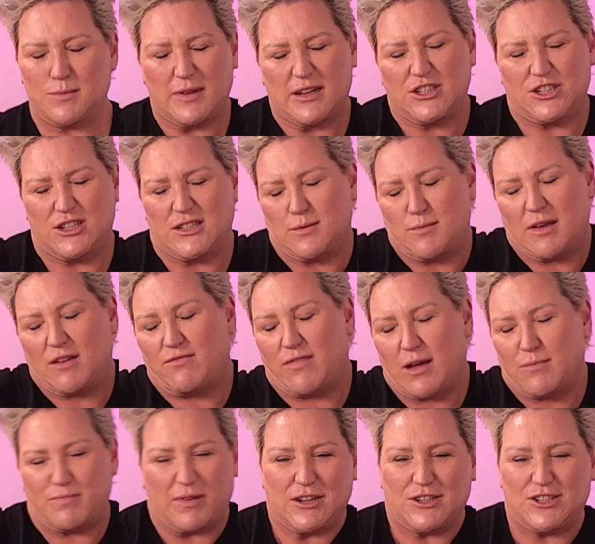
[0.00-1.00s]
is a bitch. She's a big
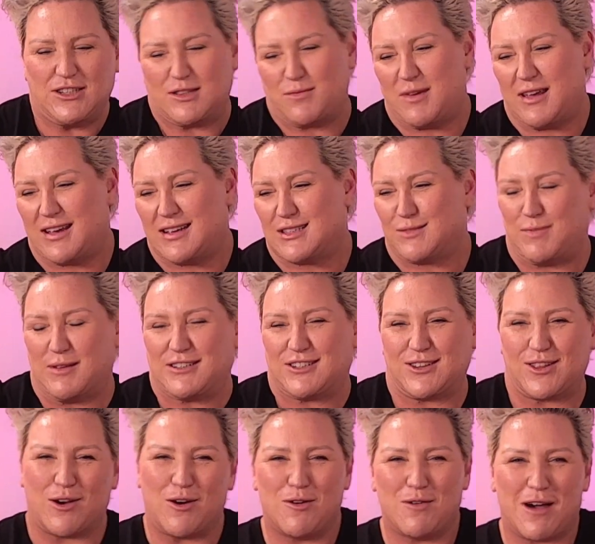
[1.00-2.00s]
fat bitch. She's the biggest bitch in
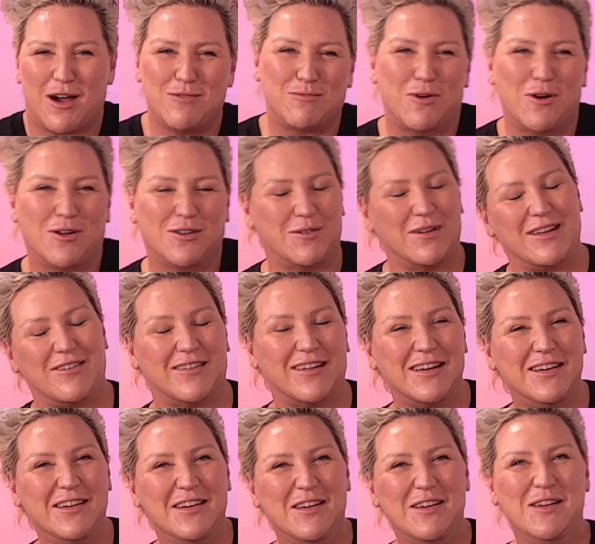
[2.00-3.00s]
the whole wide world or
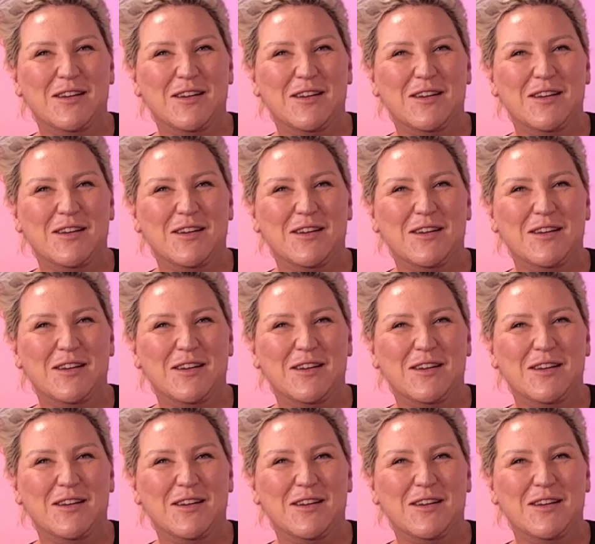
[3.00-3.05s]
whatever.